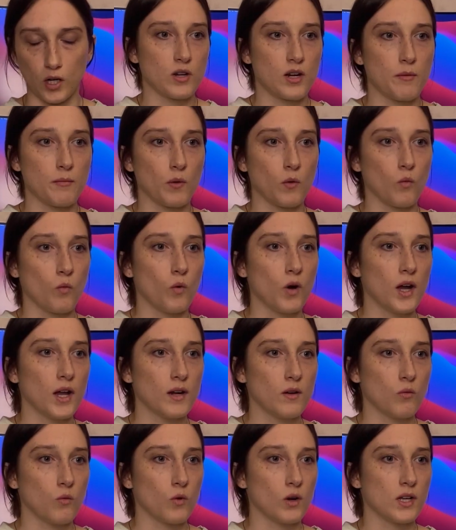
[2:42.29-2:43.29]
Number
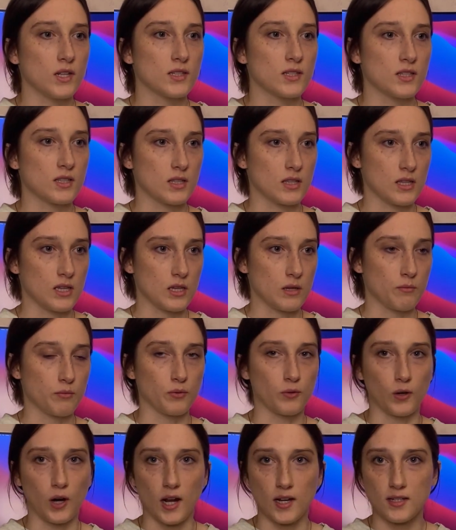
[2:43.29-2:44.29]
one was the
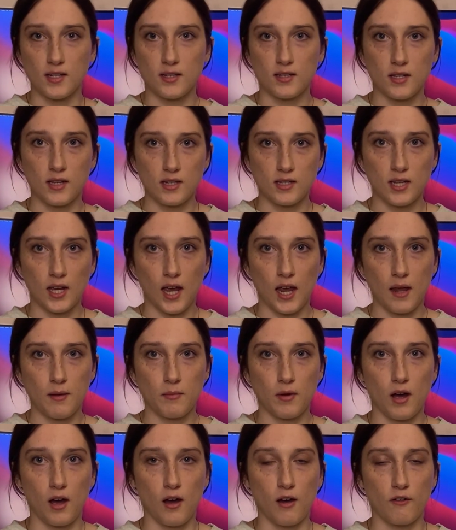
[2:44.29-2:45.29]
processing time
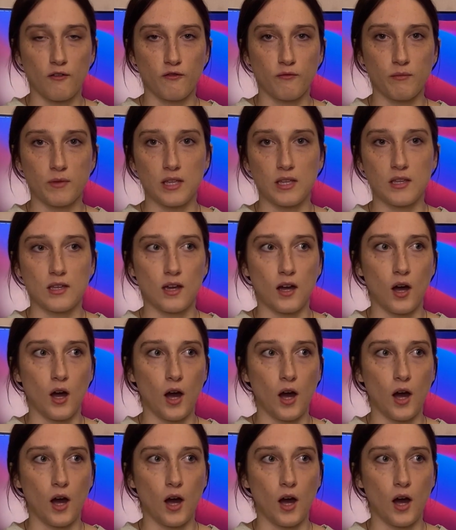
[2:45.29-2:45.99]
of me